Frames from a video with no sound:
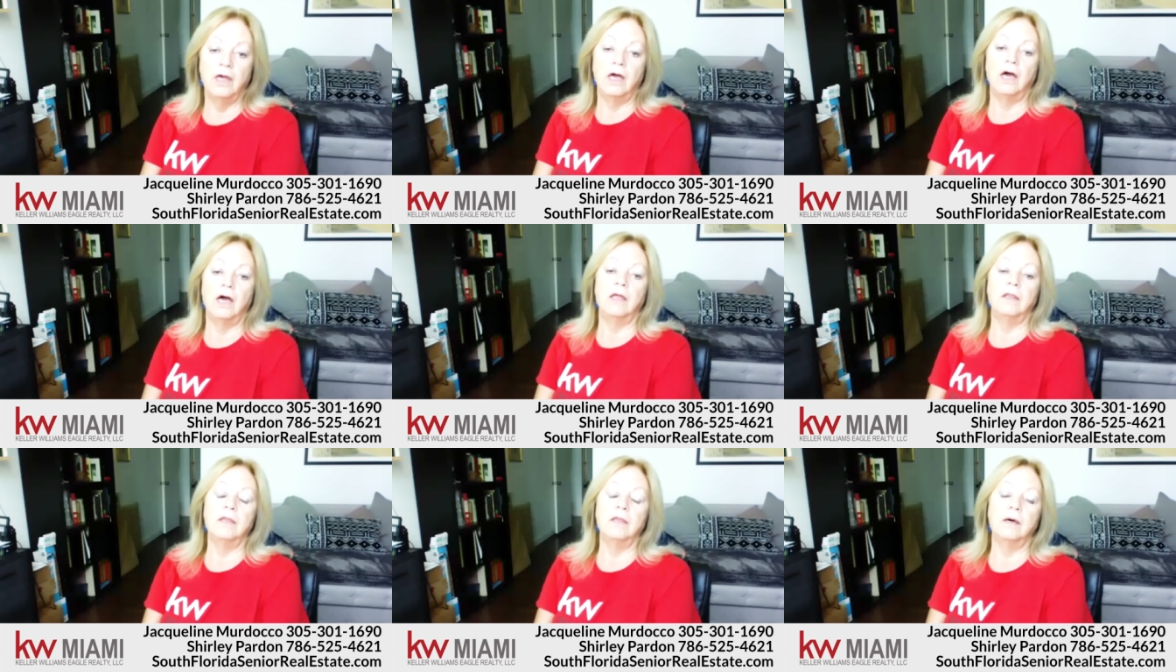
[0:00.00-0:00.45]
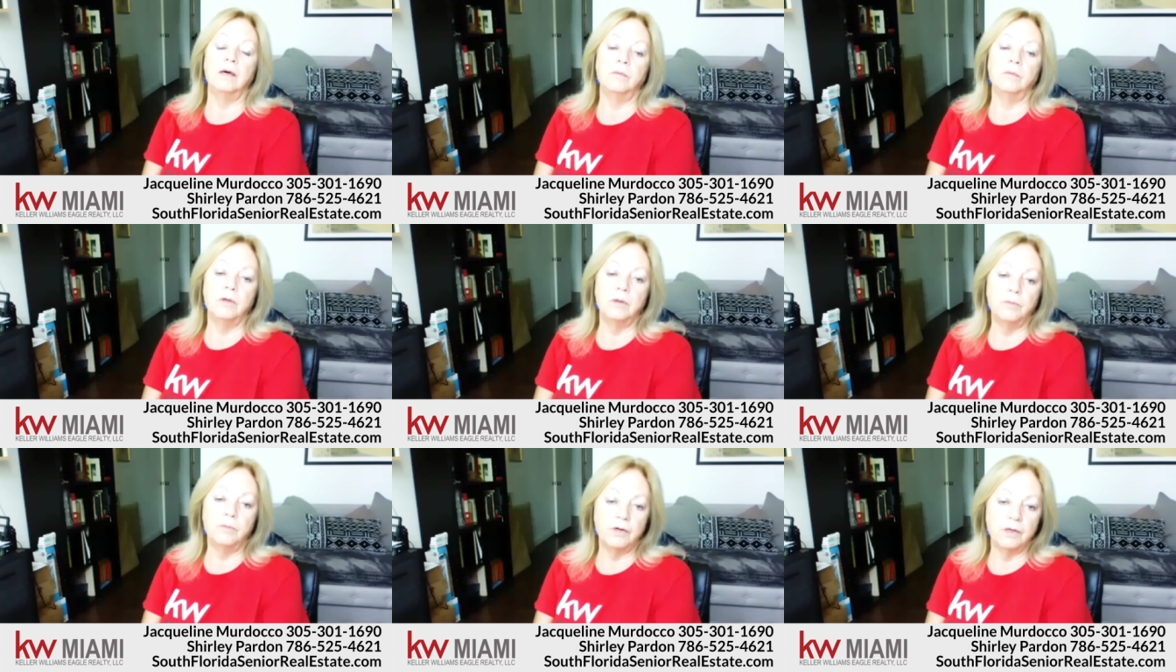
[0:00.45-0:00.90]
and that
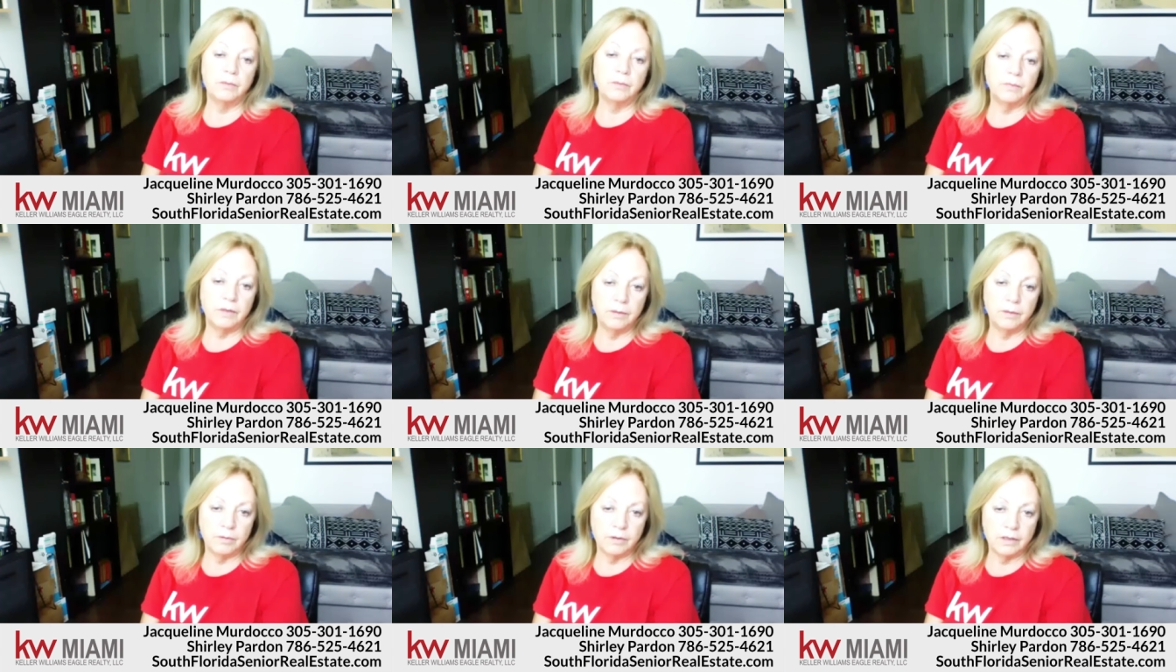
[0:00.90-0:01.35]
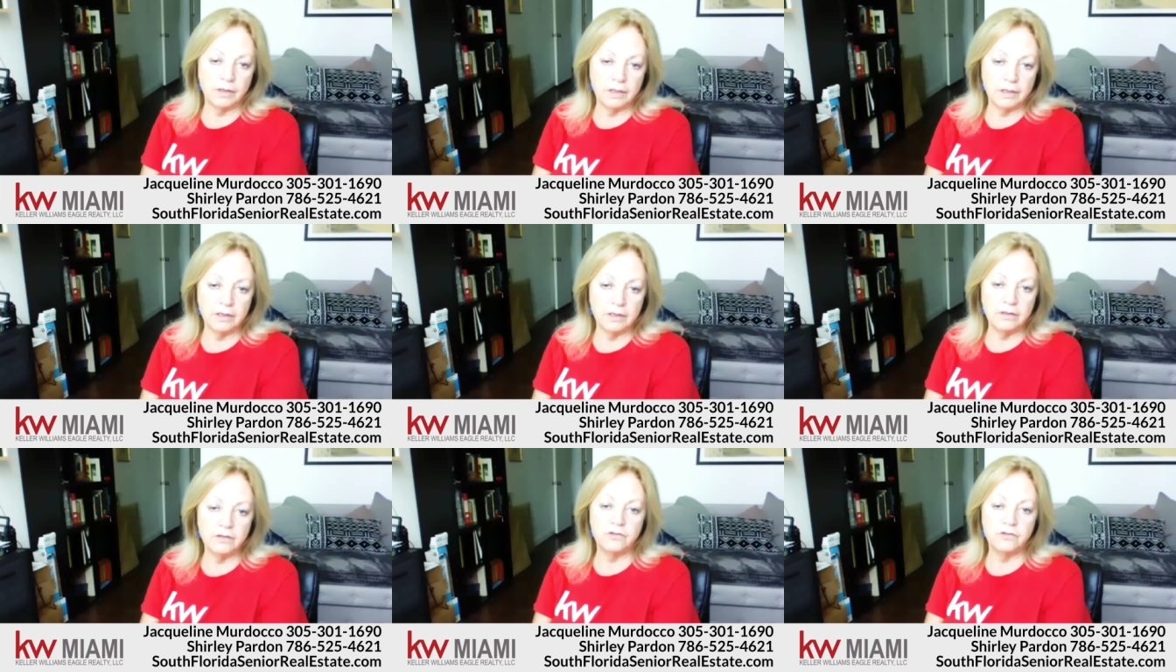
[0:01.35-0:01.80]
we bring people
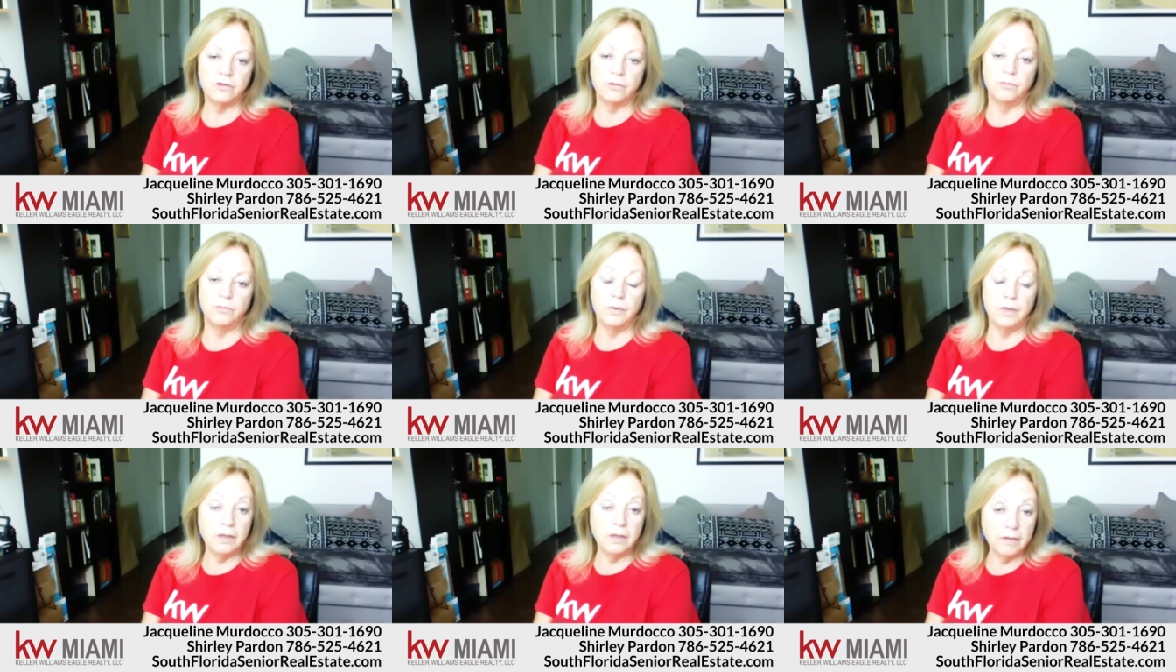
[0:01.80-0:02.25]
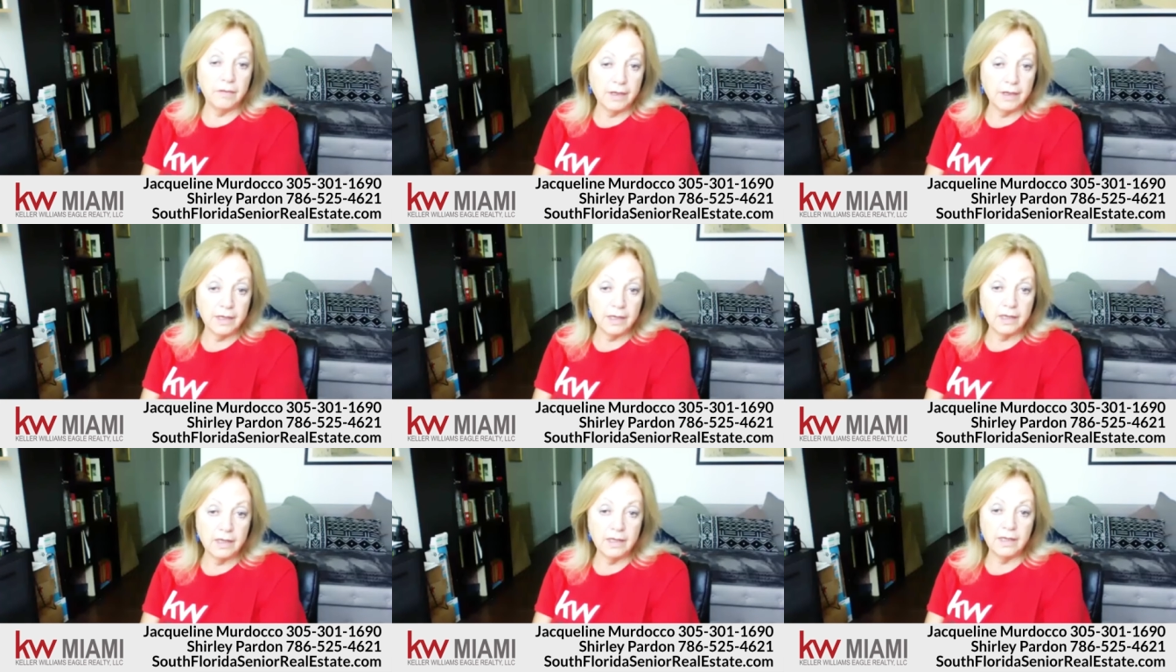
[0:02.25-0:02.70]
in to be
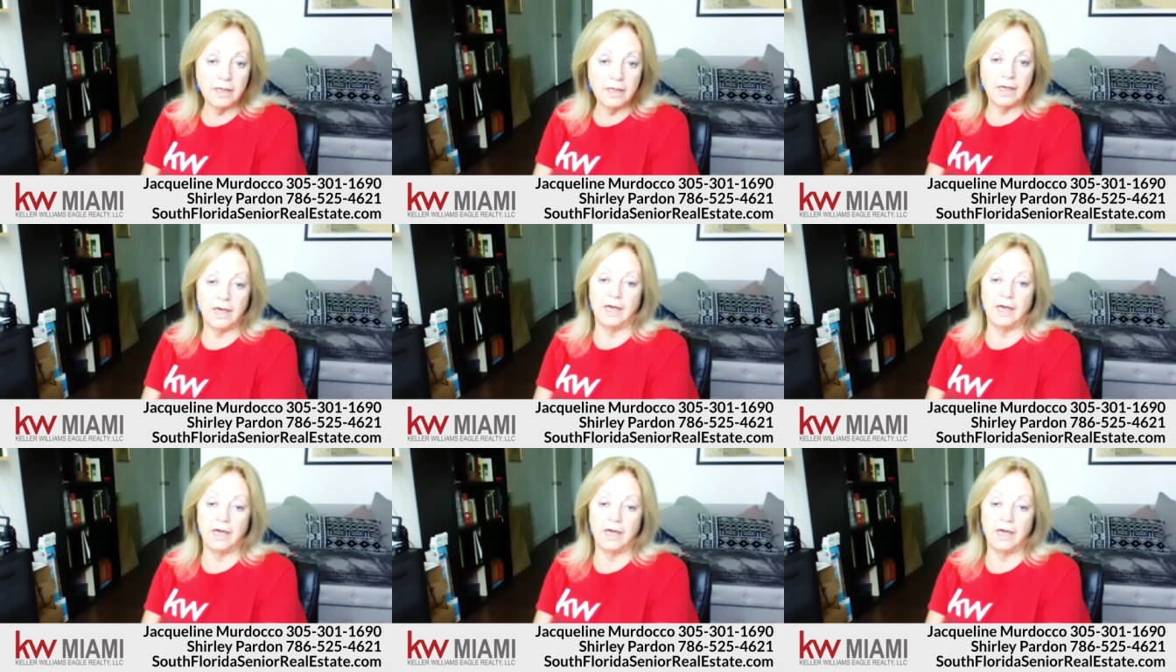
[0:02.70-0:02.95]
there